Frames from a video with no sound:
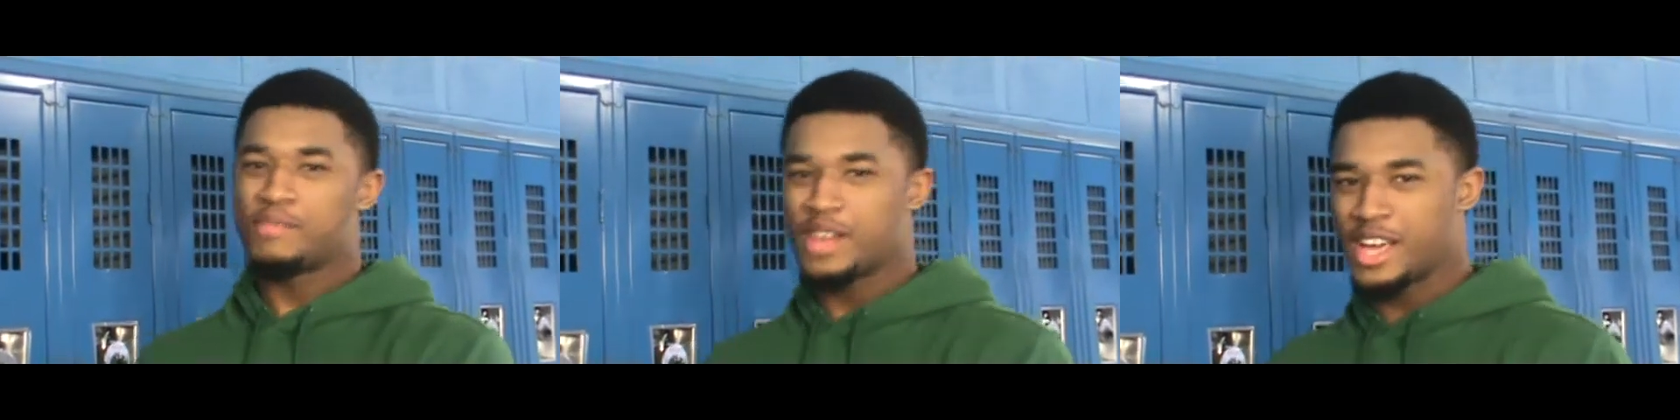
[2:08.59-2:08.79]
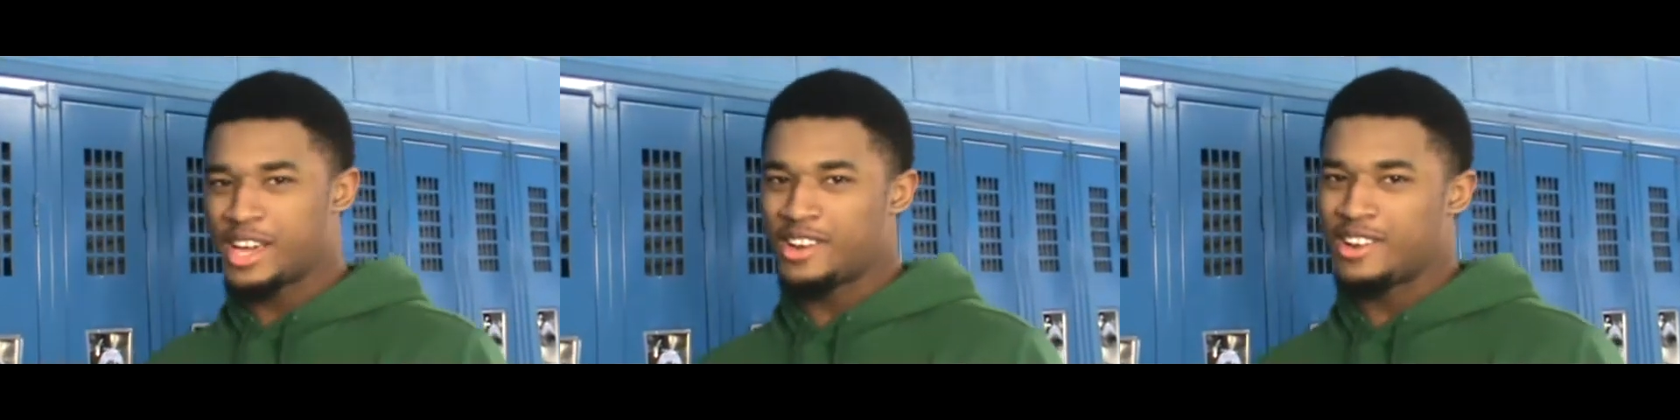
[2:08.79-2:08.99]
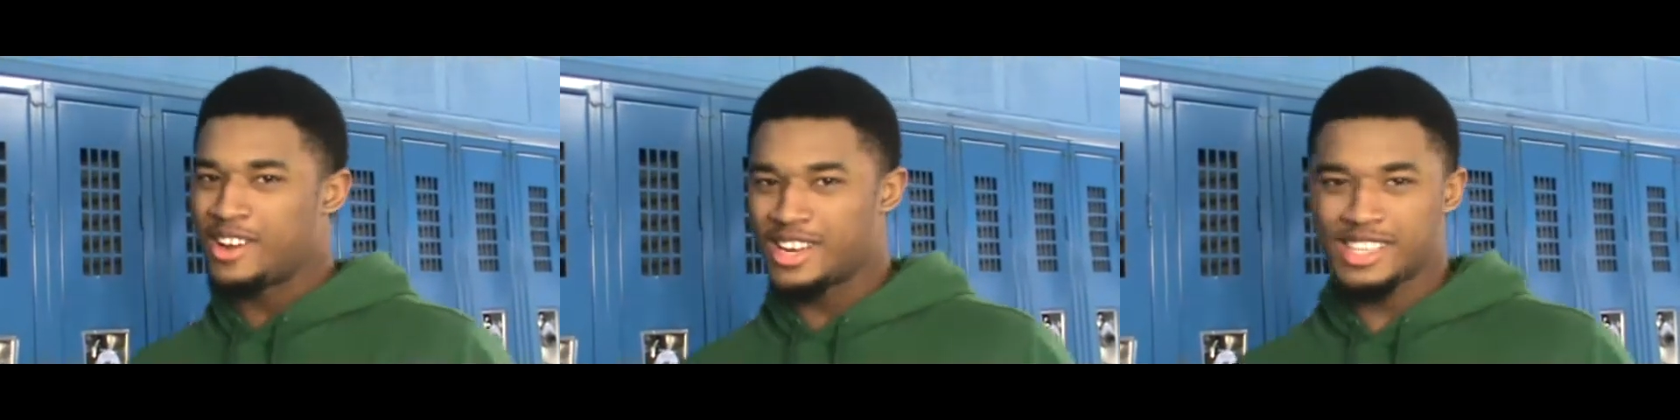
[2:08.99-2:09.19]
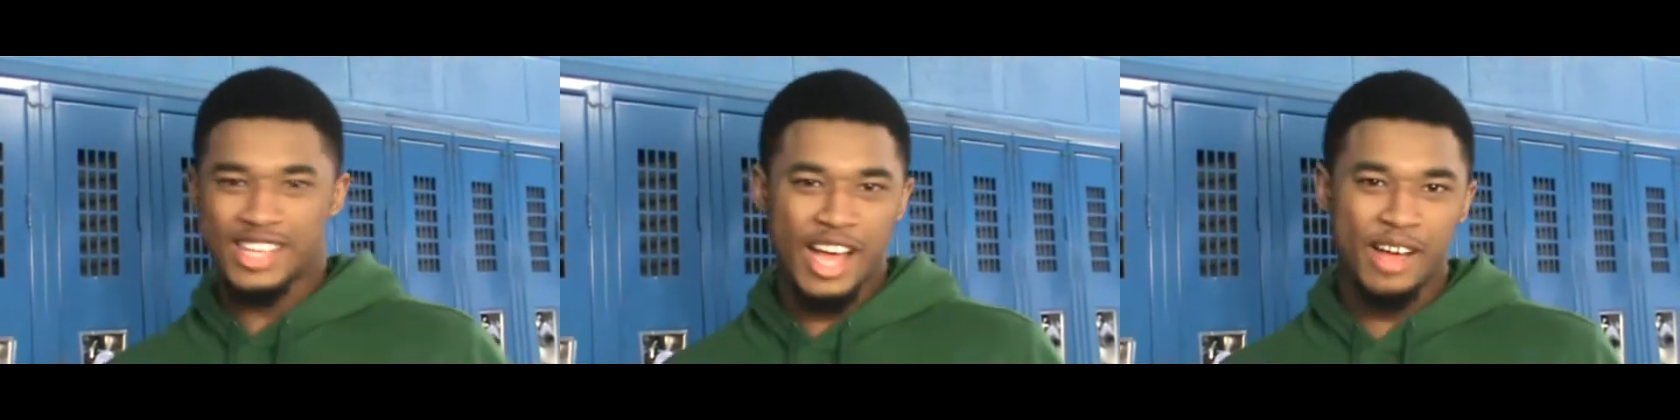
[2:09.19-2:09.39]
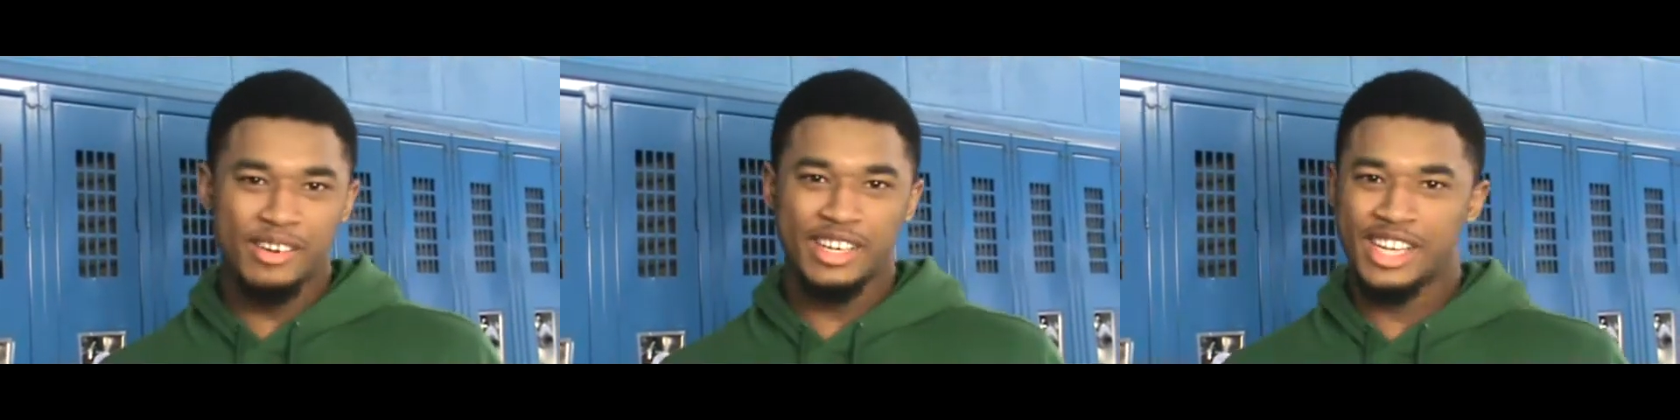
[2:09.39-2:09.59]
played all the
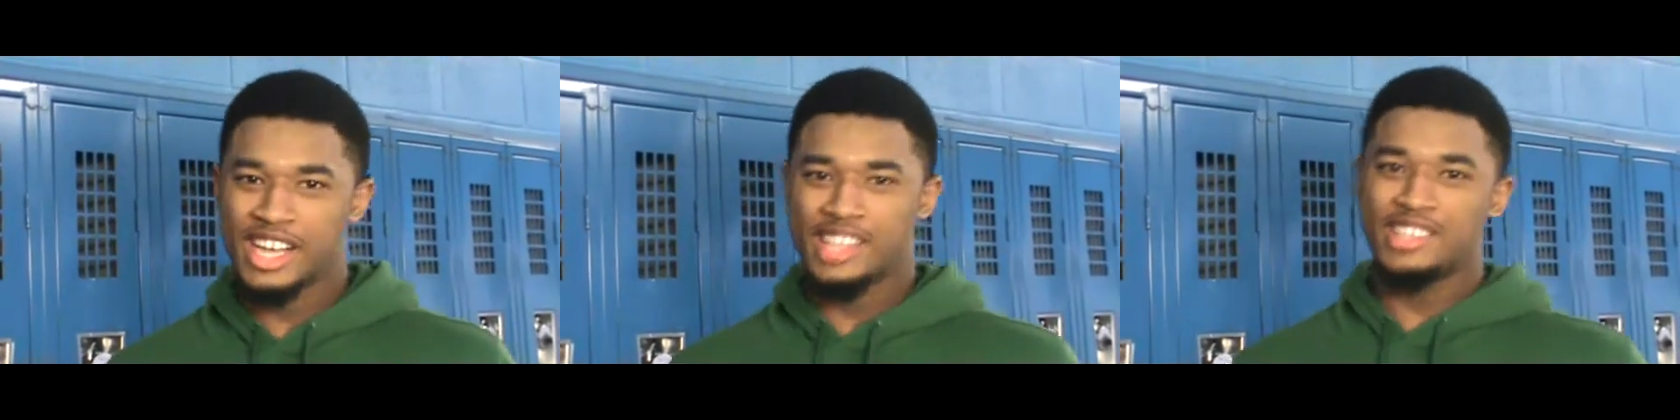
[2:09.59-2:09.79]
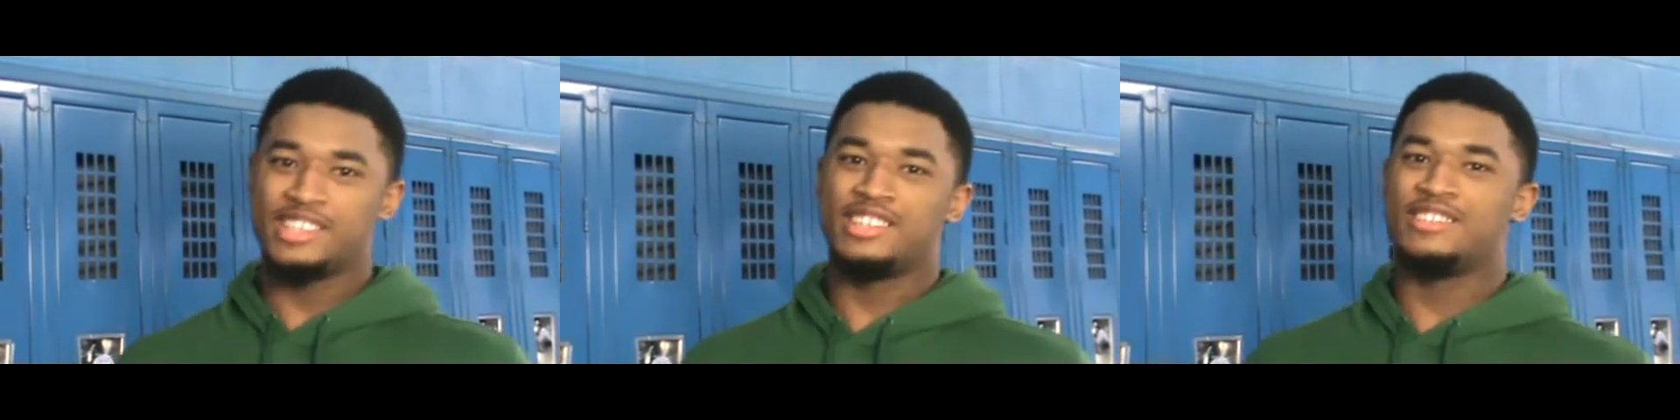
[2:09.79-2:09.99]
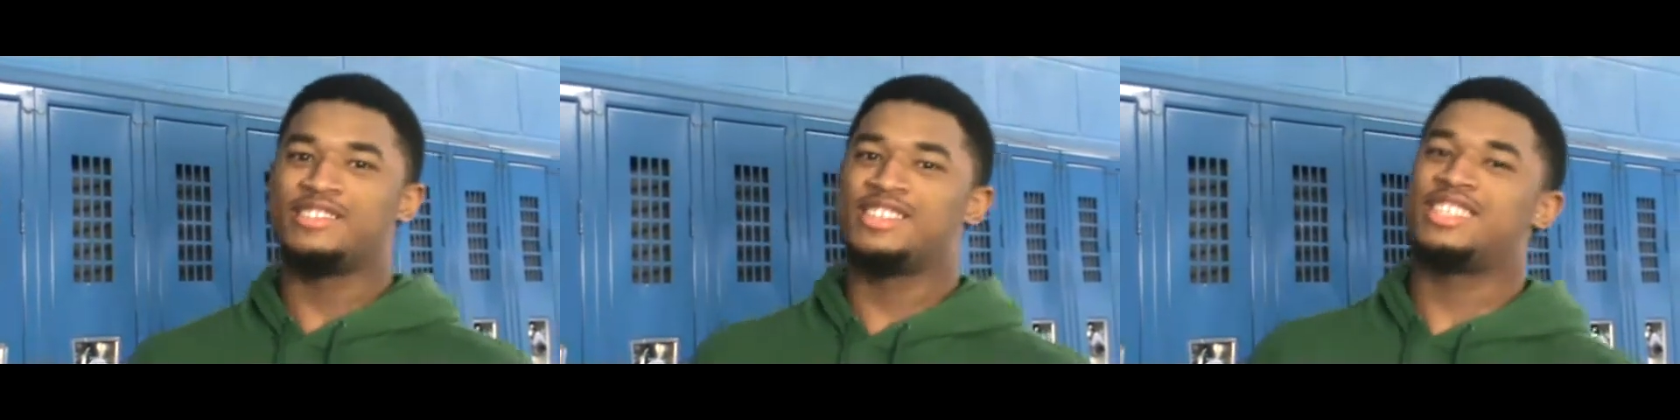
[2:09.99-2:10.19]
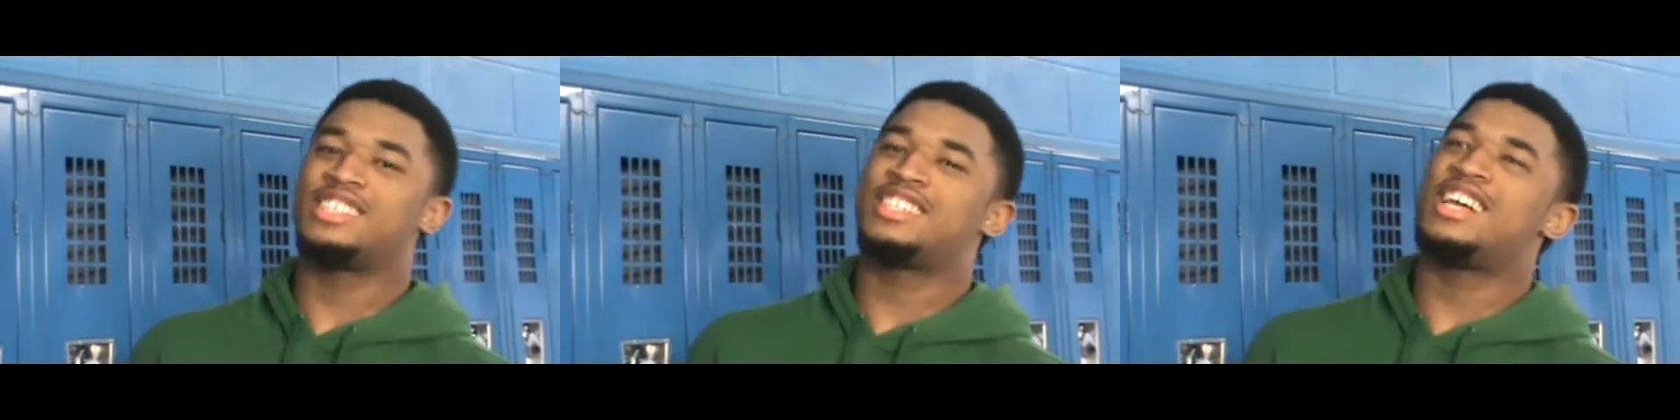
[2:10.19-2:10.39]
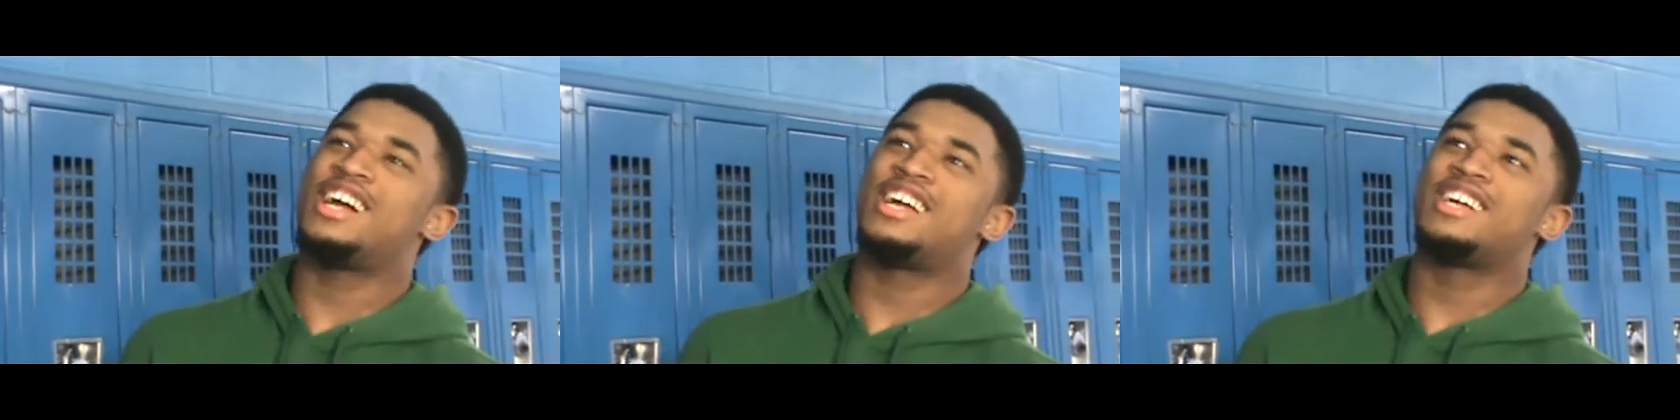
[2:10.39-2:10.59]
time together, and it was
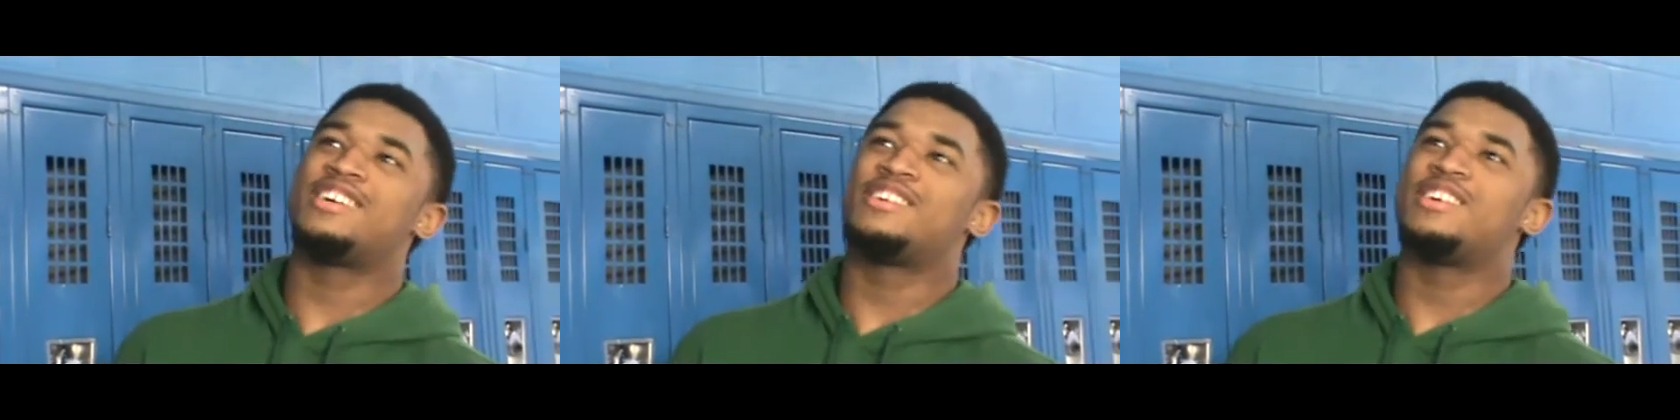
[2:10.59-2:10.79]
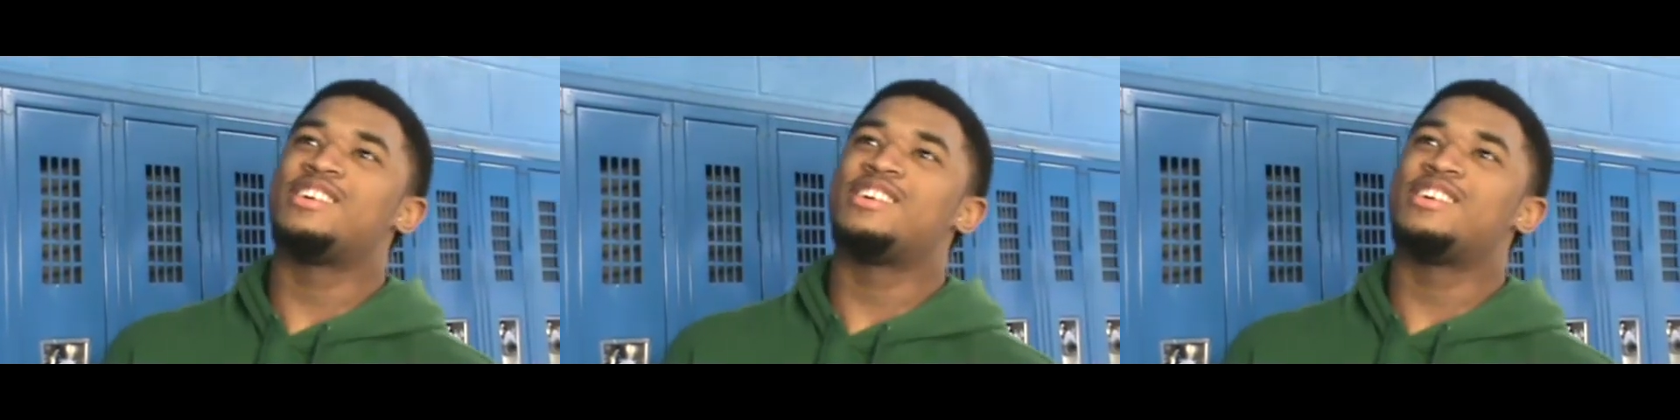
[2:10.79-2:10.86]
just like